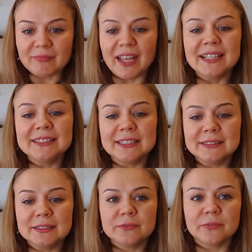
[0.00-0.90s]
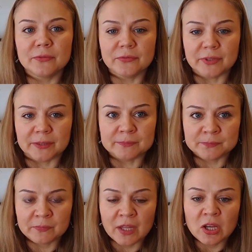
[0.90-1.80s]
attend it for free.
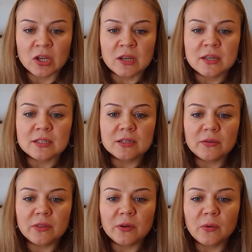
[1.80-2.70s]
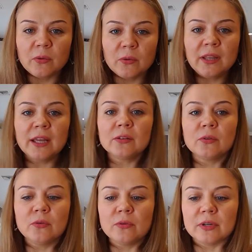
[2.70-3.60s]
So the online
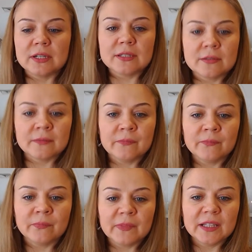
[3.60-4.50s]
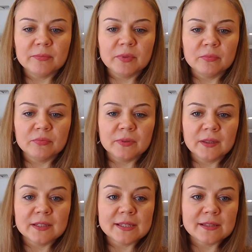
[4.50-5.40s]
course, let me bring
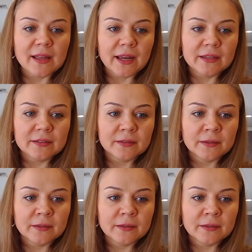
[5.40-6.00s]
the slide